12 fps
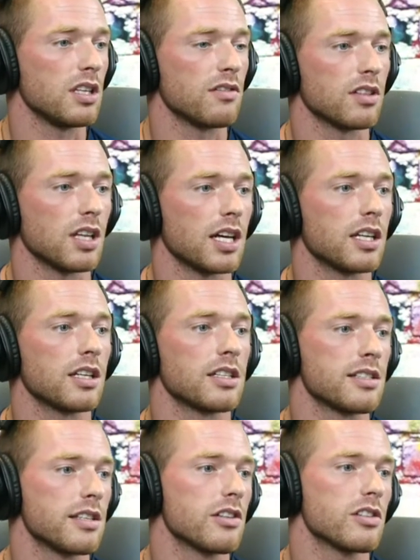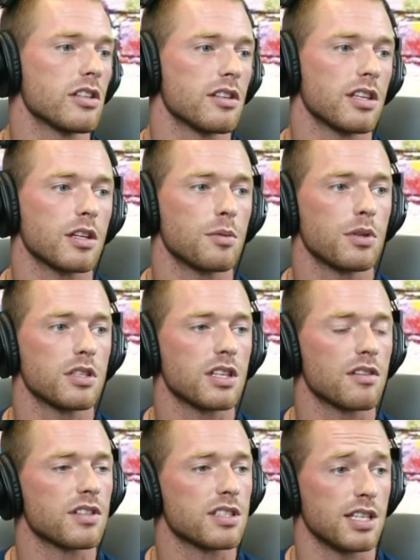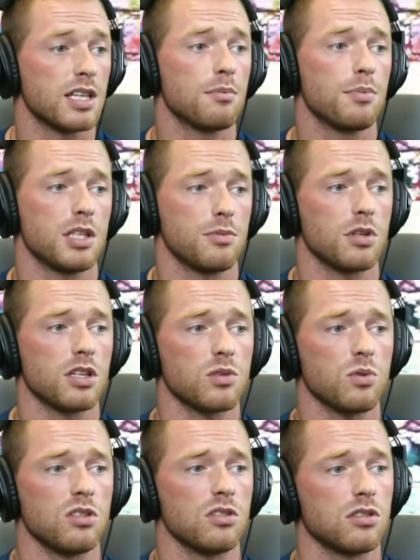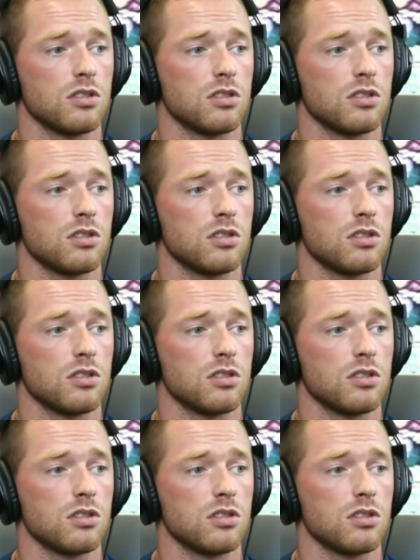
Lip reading: be even line, and Steelers I think are pretty safe. It's in Pittsburgh as well.